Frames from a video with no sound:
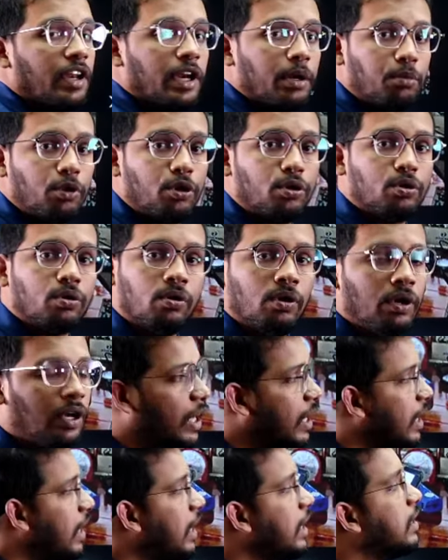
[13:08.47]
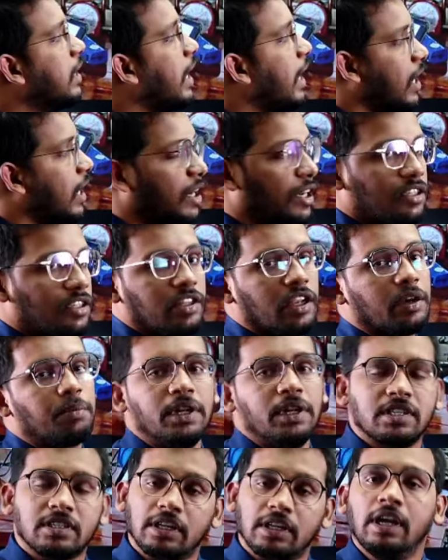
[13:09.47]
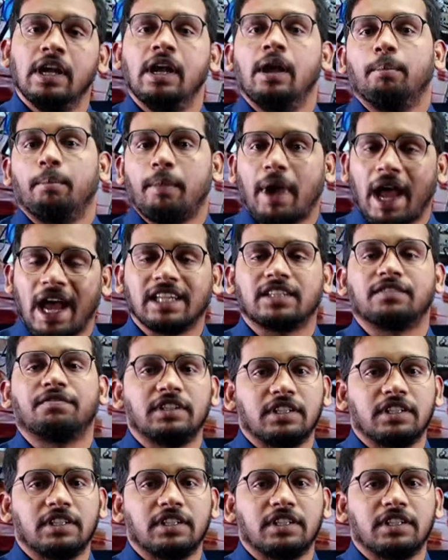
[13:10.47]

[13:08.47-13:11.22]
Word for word: were able to read the English. That means maths,